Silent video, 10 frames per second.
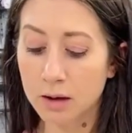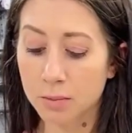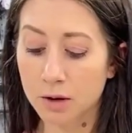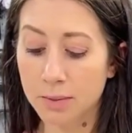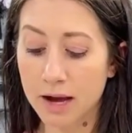
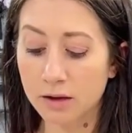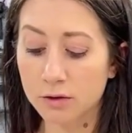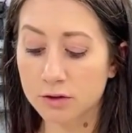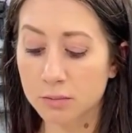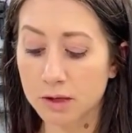per mag
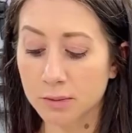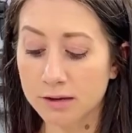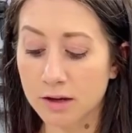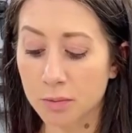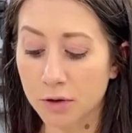used to minimize
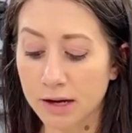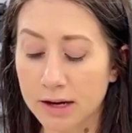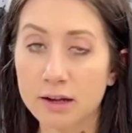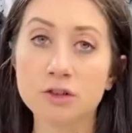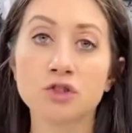operating at
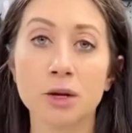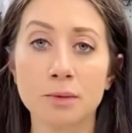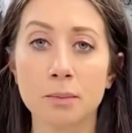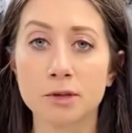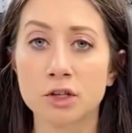extreme
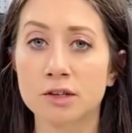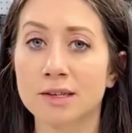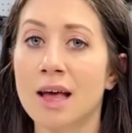temperatures.